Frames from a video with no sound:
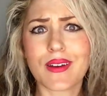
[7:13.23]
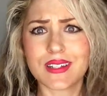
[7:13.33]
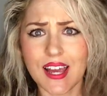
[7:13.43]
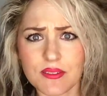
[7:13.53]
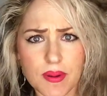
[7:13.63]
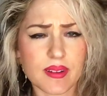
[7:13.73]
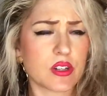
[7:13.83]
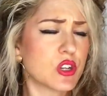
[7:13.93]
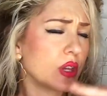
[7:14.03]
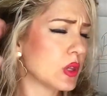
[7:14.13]
via text
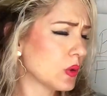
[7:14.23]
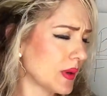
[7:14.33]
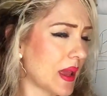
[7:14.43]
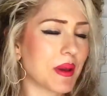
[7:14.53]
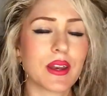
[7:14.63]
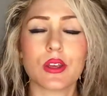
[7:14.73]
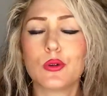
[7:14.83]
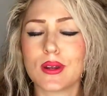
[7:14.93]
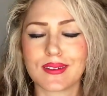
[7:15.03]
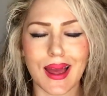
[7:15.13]
message, you name it,
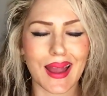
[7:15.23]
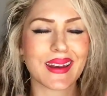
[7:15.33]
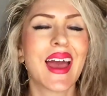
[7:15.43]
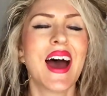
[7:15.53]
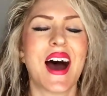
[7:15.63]
you decide.